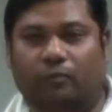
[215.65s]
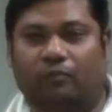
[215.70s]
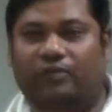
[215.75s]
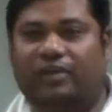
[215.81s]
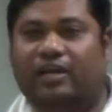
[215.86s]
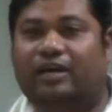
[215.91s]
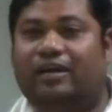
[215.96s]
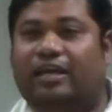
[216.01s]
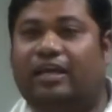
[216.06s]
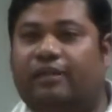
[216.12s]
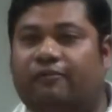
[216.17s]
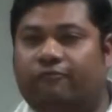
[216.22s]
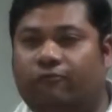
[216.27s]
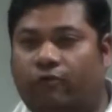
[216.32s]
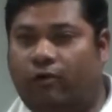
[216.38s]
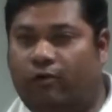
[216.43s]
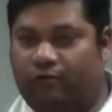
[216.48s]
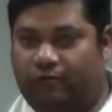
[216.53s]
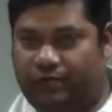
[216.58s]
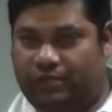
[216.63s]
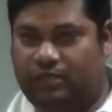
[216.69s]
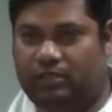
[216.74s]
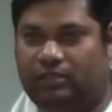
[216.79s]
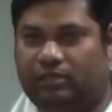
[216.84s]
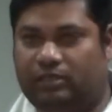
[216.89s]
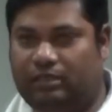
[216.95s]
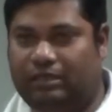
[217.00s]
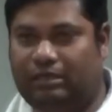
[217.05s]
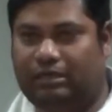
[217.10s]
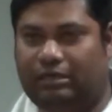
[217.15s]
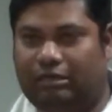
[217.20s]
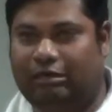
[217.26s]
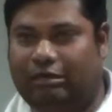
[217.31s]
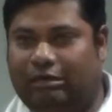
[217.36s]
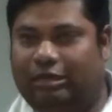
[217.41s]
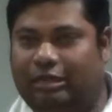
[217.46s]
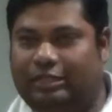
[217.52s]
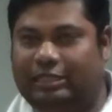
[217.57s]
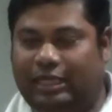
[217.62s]
we are involved
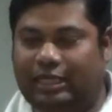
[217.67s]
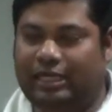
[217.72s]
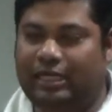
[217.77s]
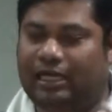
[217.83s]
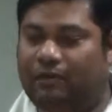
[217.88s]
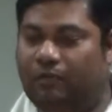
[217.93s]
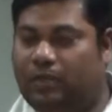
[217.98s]
in telling